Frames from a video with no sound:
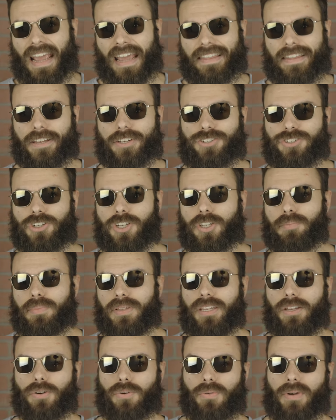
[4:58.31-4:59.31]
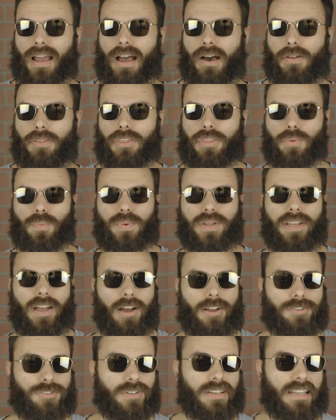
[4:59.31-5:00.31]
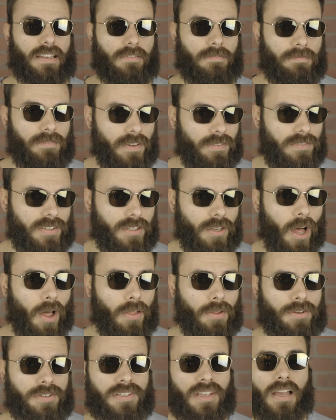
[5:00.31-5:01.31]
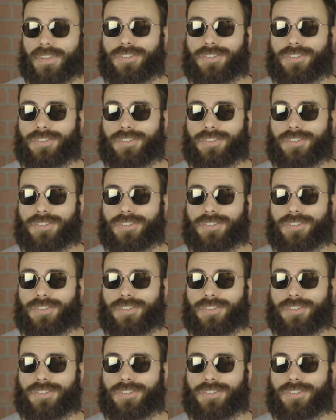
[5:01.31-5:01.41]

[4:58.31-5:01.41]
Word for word: and they should be around $350.